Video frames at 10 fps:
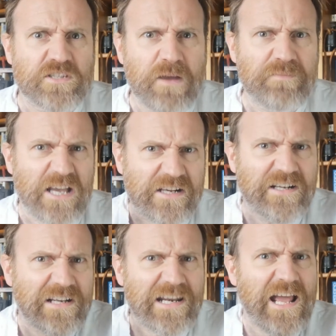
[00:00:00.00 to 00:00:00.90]
Maybe a
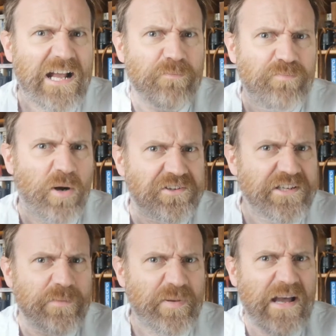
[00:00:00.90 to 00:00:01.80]
clang a pot
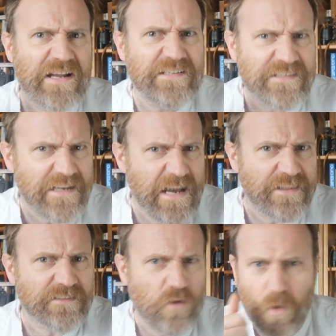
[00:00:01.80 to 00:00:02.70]
and a pan
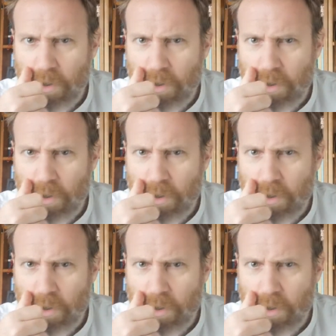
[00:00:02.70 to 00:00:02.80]
together,